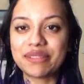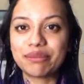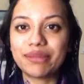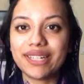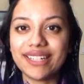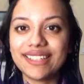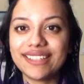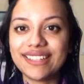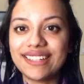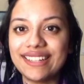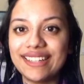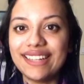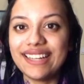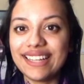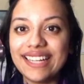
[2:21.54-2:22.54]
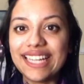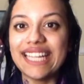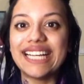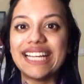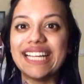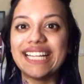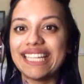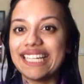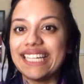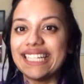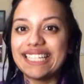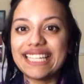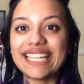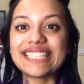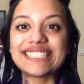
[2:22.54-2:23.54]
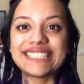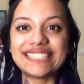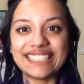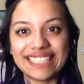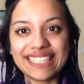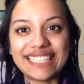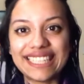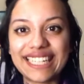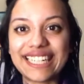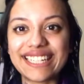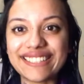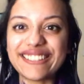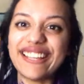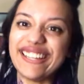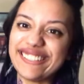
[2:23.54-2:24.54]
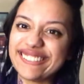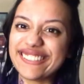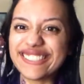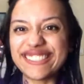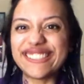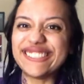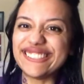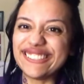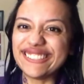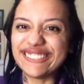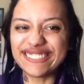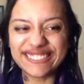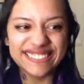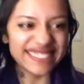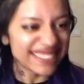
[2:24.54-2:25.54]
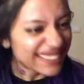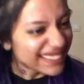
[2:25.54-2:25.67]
but let's see how that goes.